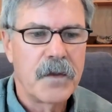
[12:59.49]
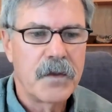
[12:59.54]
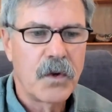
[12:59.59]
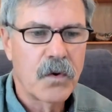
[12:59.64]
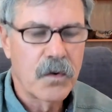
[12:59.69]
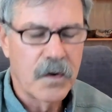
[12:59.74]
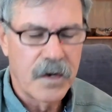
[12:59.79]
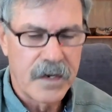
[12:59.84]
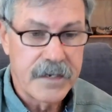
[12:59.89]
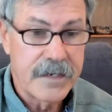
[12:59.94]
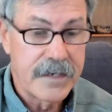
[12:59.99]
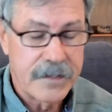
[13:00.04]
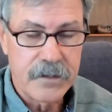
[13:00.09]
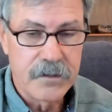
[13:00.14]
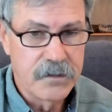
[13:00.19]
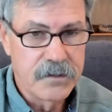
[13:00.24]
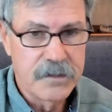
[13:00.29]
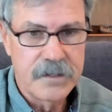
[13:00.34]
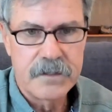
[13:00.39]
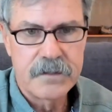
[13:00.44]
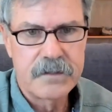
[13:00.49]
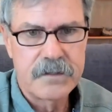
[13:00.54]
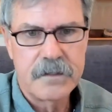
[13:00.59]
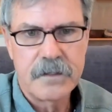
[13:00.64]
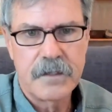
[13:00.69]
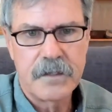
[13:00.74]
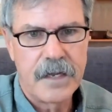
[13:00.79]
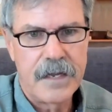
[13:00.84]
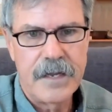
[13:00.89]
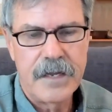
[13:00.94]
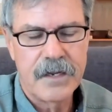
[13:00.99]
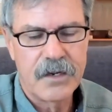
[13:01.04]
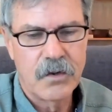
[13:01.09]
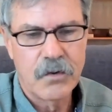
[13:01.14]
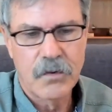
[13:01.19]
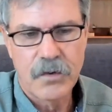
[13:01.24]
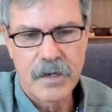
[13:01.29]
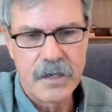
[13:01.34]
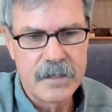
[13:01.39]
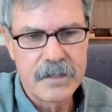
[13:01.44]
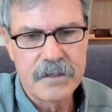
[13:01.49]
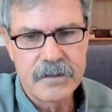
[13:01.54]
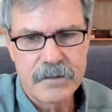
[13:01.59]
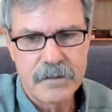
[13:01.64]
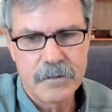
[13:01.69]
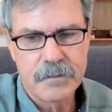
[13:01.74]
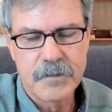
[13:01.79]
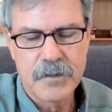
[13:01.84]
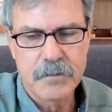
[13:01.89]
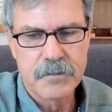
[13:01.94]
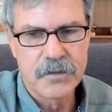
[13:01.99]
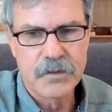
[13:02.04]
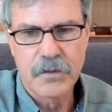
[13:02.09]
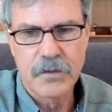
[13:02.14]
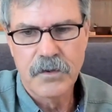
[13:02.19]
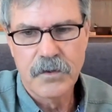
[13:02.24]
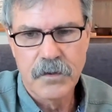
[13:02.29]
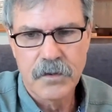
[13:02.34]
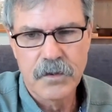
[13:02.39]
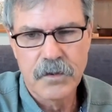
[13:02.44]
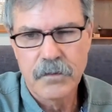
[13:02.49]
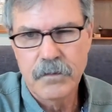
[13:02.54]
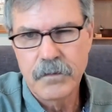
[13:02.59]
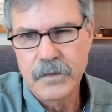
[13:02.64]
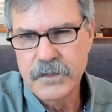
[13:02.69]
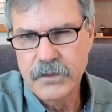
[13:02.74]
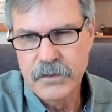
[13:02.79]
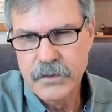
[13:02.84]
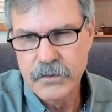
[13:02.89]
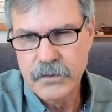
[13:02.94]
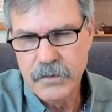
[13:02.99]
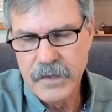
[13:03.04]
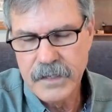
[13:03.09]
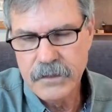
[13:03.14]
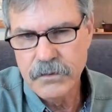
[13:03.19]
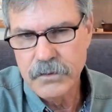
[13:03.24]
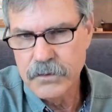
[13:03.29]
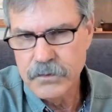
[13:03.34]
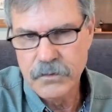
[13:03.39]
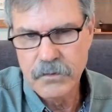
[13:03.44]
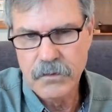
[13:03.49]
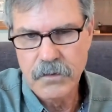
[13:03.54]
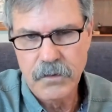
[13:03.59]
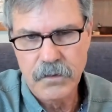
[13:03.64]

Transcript: Chronic illness and chronic symptoms occur when stresses are